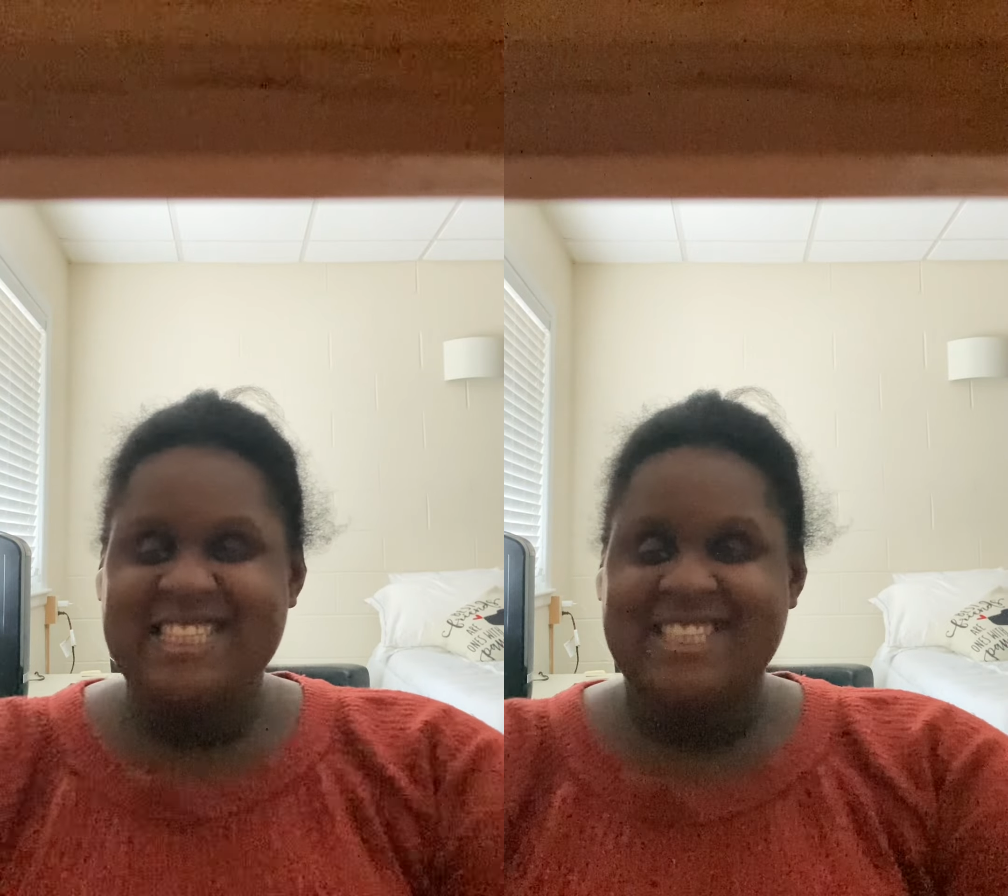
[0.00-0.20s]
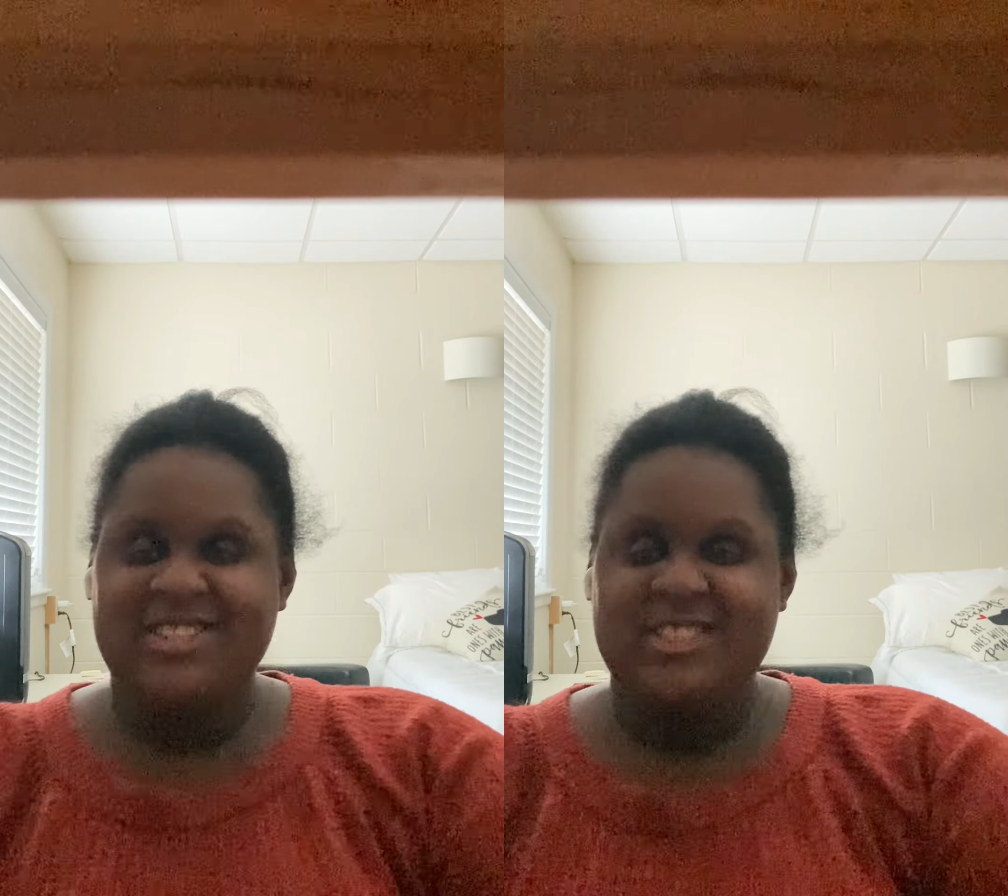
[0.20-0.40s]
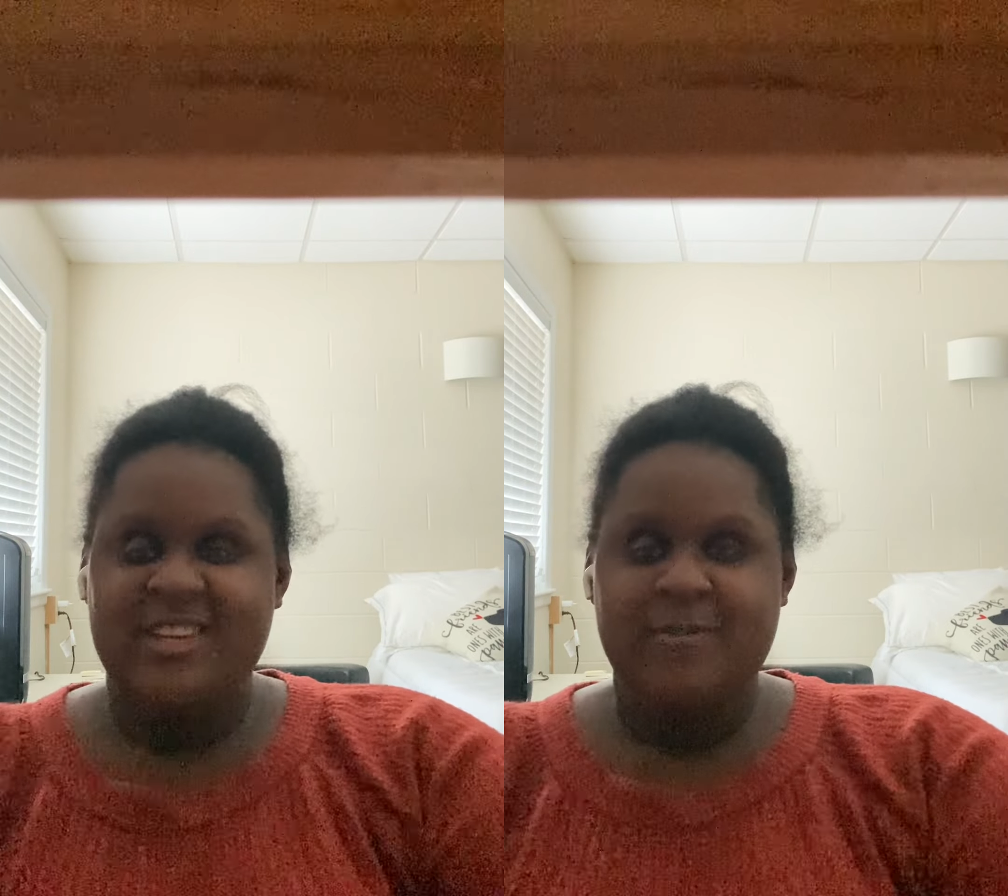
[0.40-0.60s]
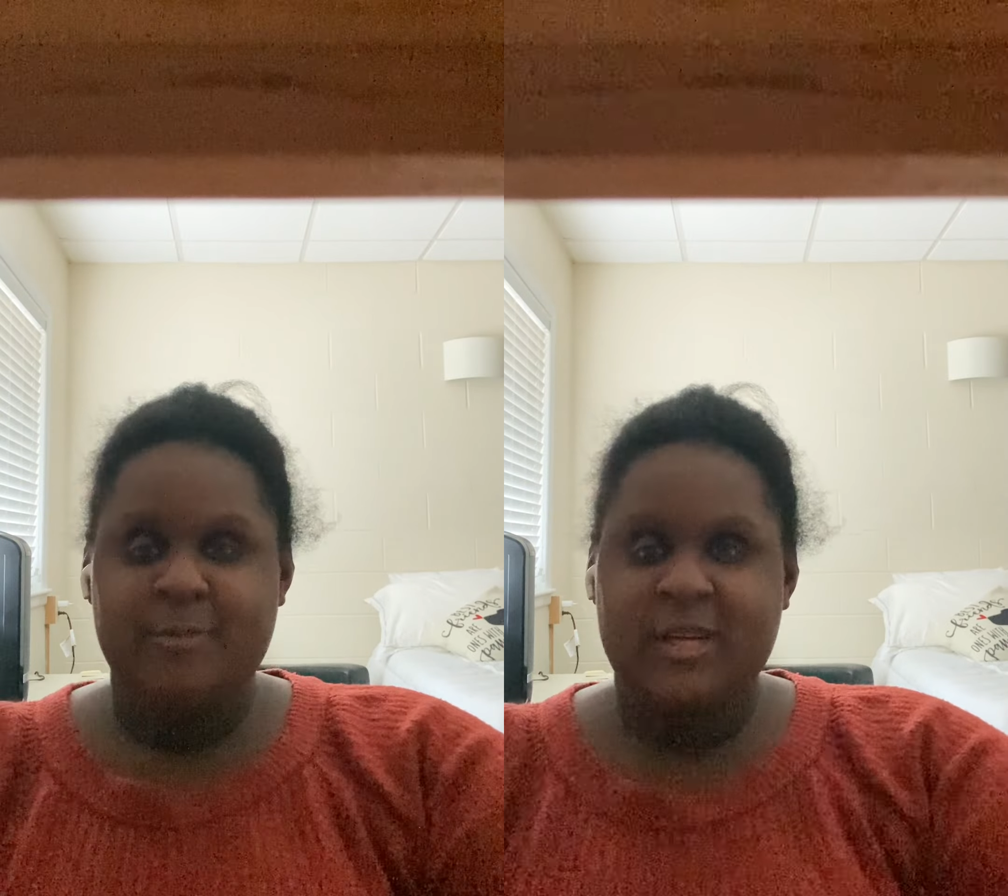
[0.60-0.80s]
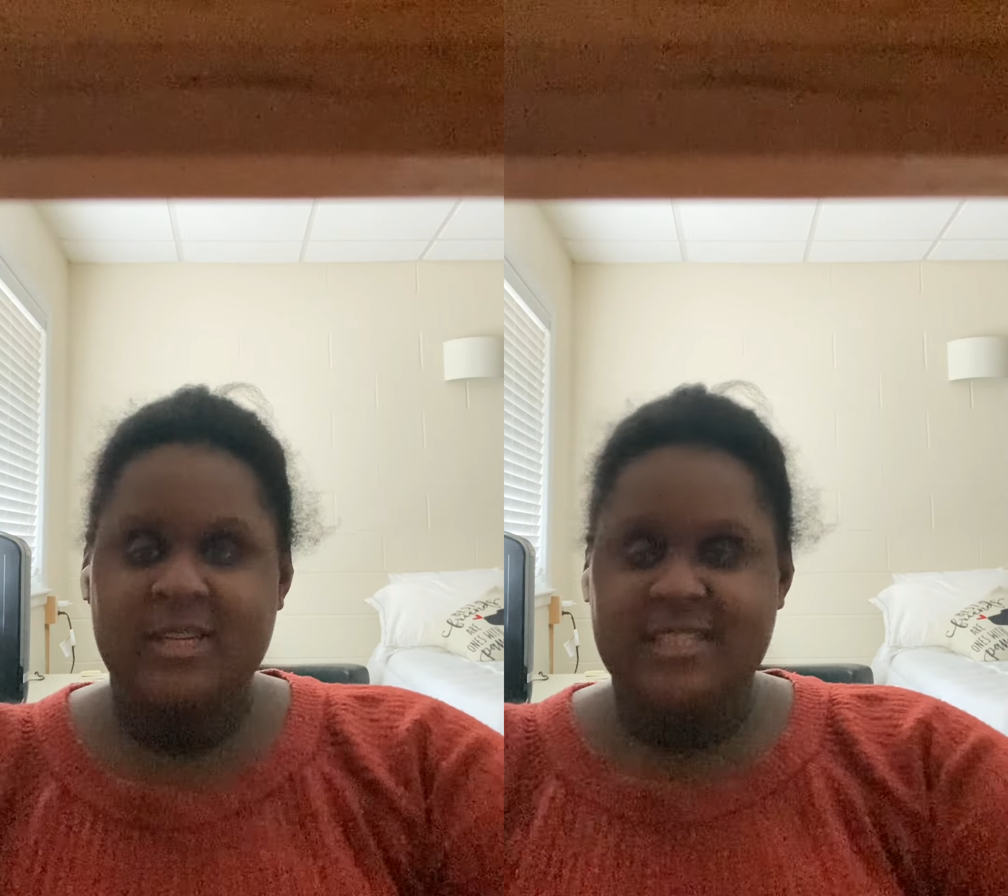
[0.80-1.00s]
What's up,
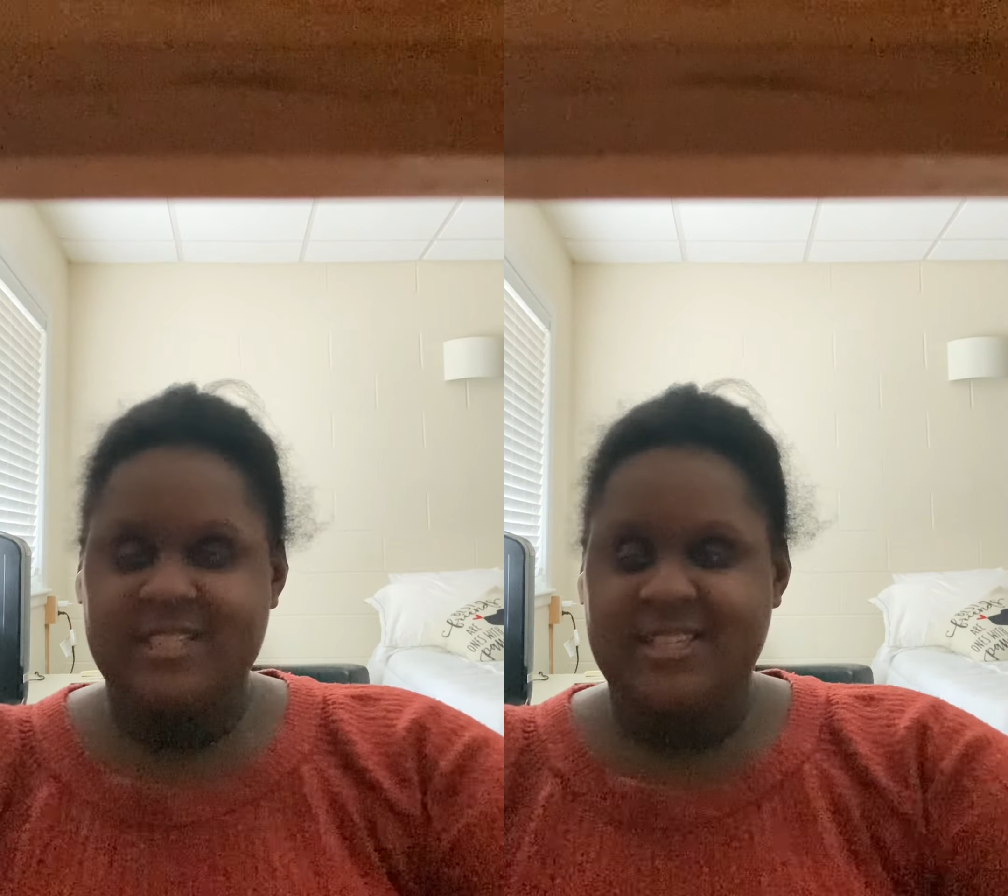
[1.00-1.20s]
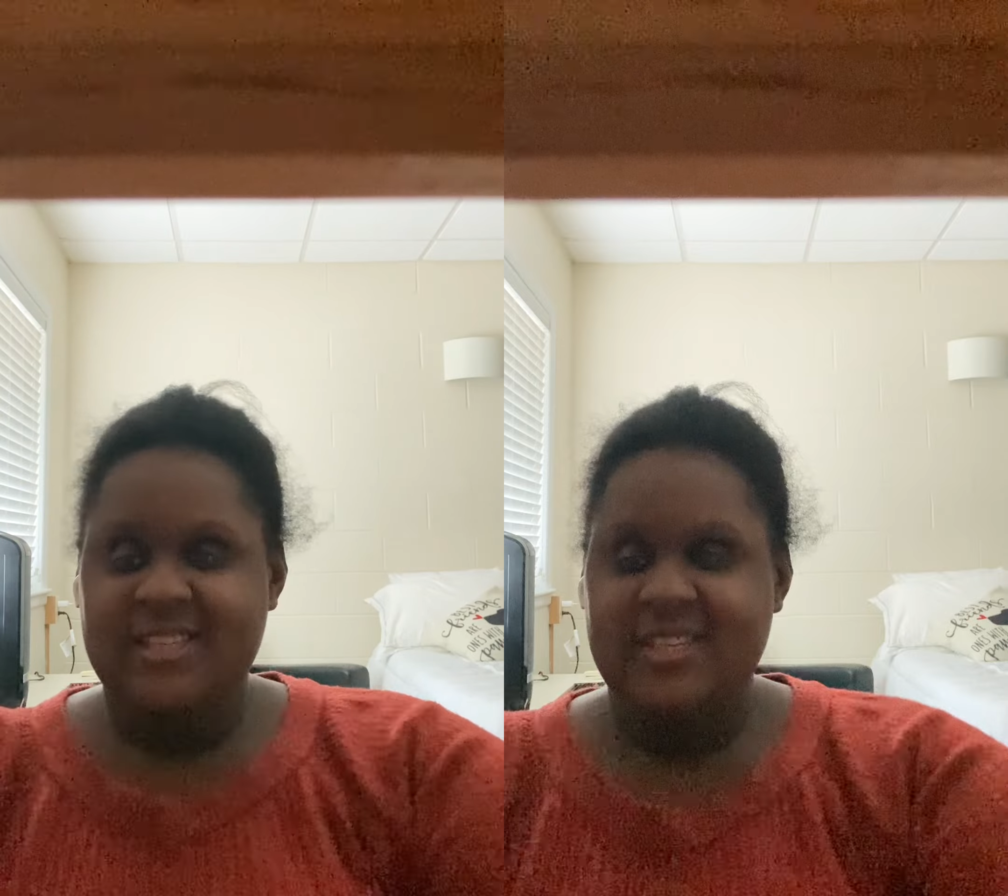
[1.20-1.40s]
boss?